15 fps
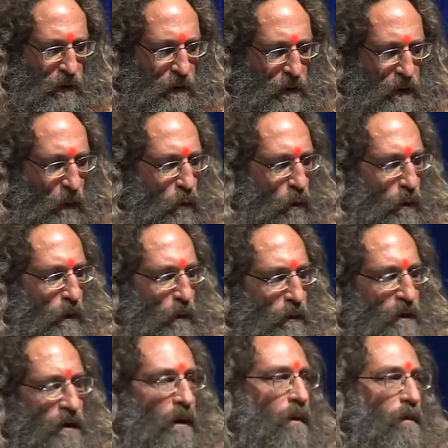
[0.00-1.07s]
The
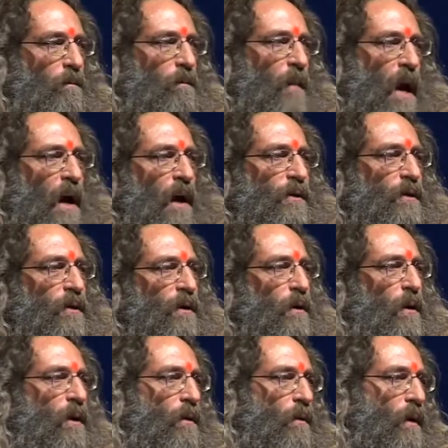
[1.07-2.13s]
words may
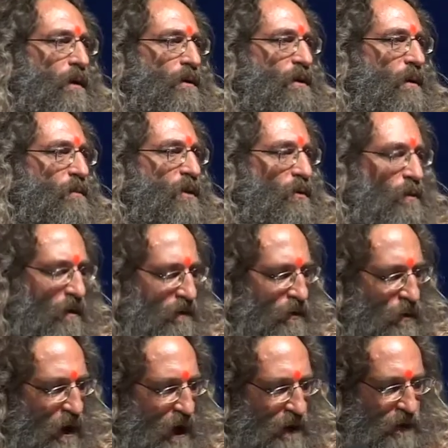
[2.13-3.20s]
undergo some sort of
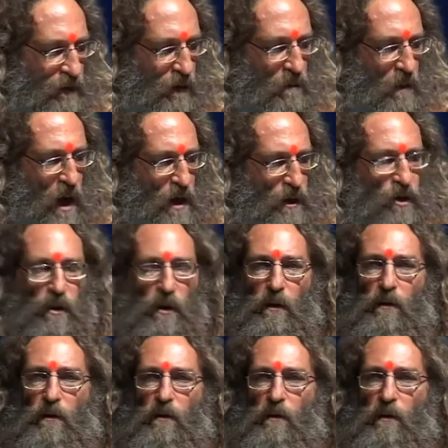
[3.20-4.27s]
transformation
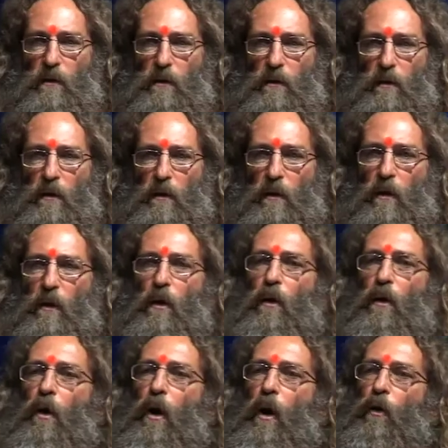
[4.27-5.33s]

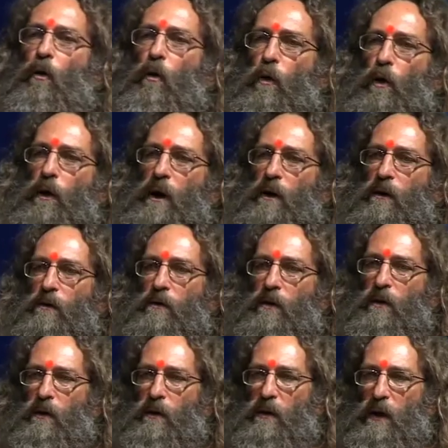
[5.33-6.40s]
according to
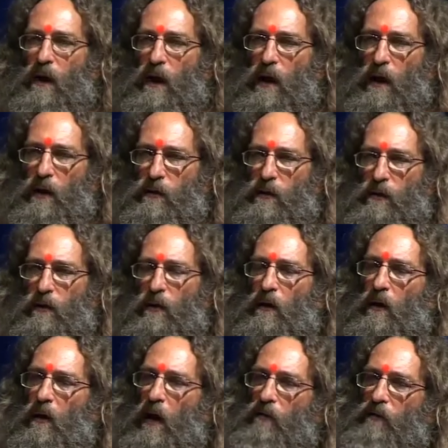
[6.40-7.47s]
the needs
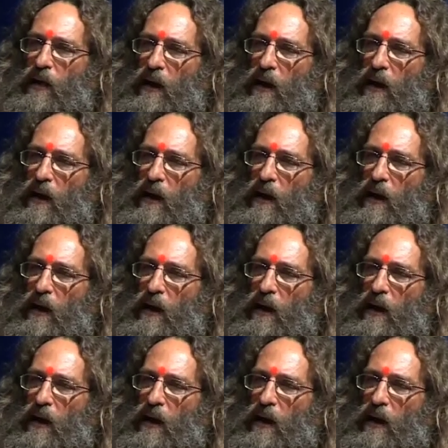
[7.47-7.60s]
of the